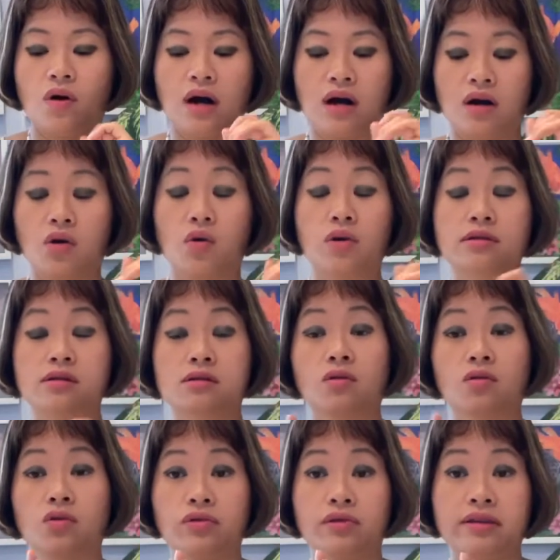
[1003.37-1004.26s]

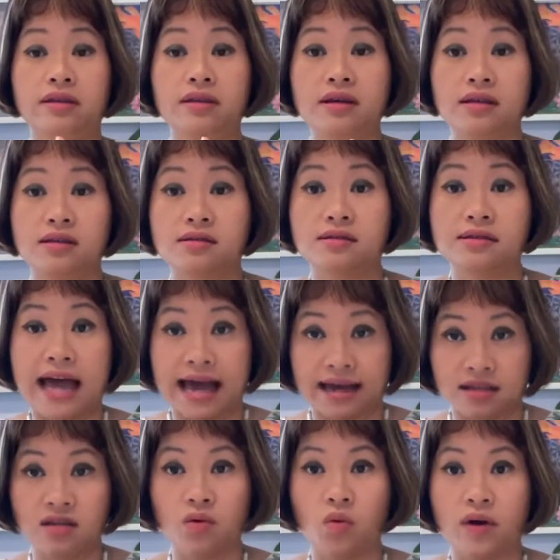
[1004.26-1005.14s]
crystal grid is
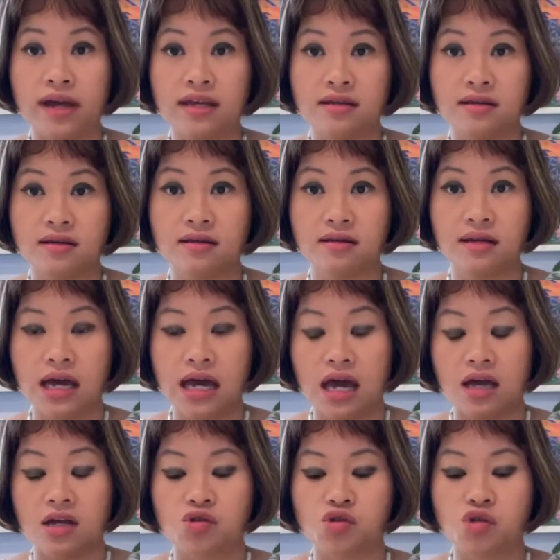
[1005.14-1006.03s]
activated.
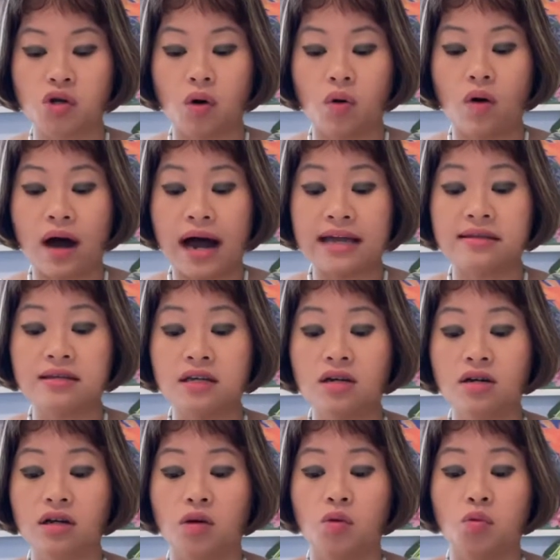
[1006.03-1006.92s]
So
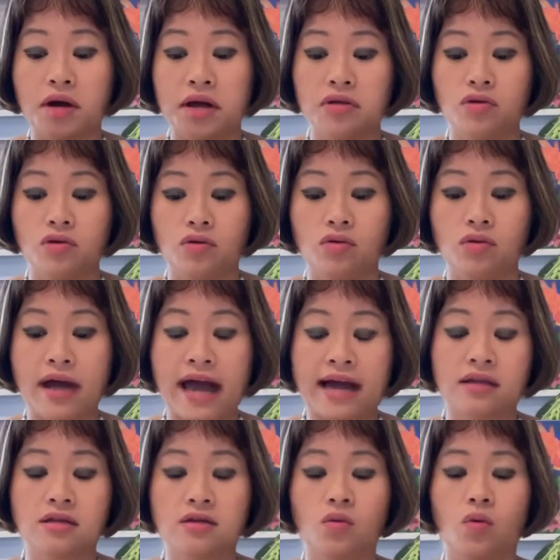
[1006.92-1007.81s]
ideally, when you
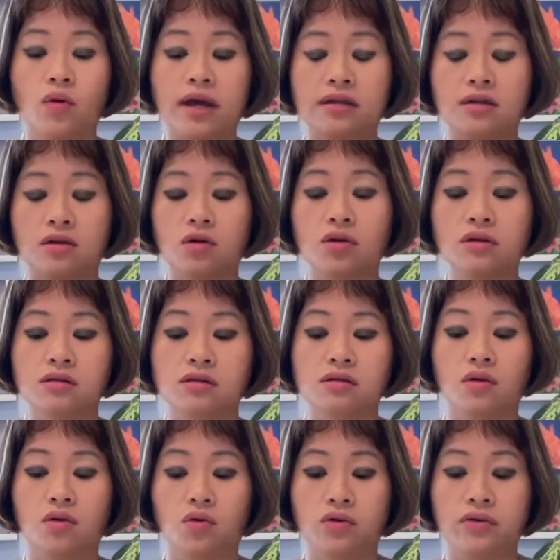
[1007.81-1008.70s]
activate the
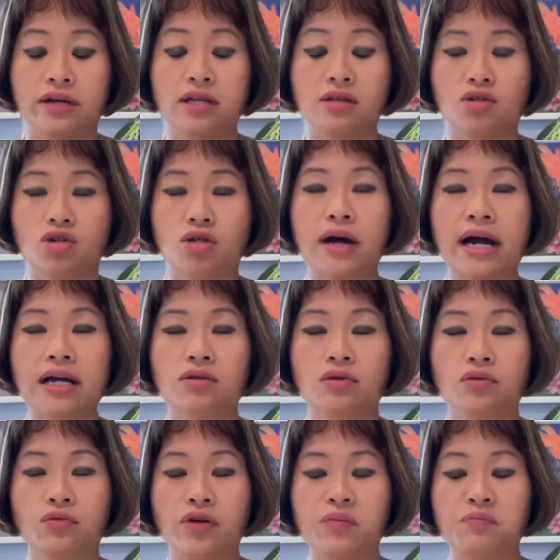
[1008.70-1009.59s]
crystal grid, try
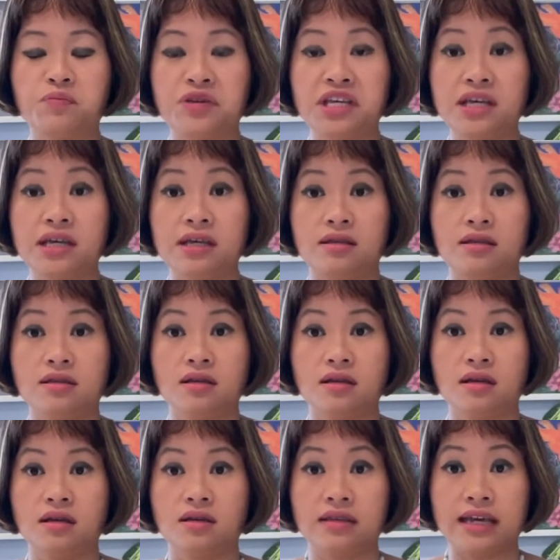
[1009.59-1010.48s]
to repeat
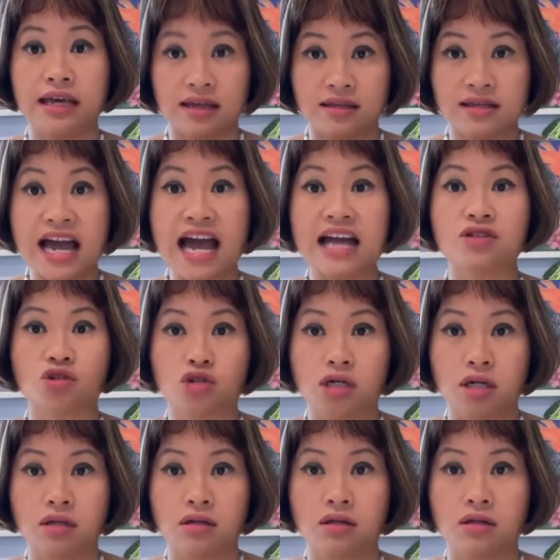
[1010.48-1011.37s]
the
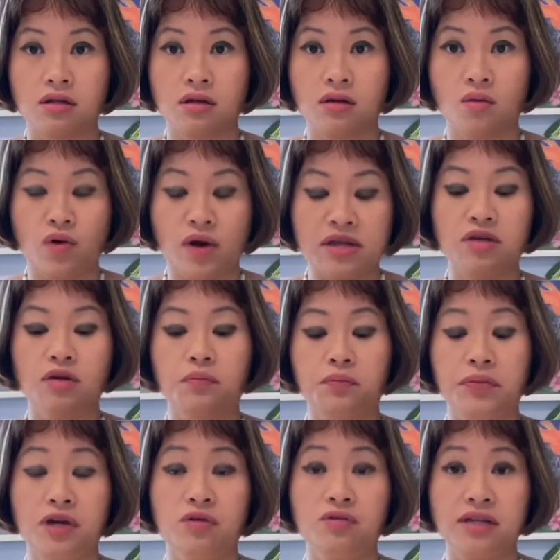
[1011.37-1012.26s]
intention when you
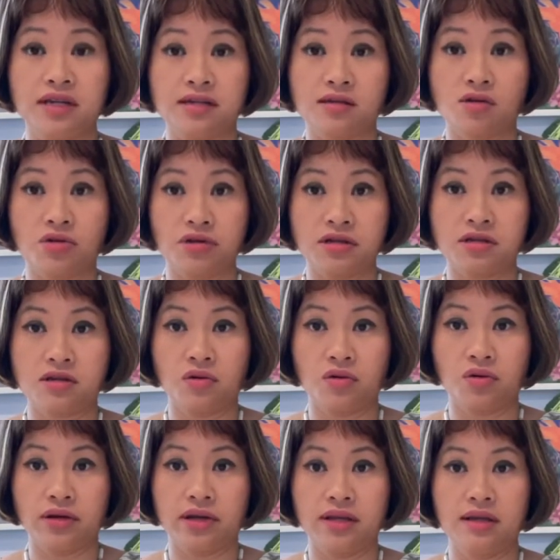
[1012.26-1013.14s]
build this crystal
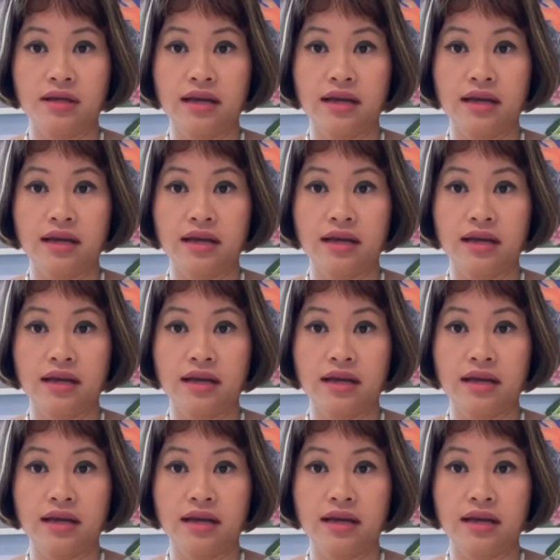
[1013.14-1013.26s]
grid.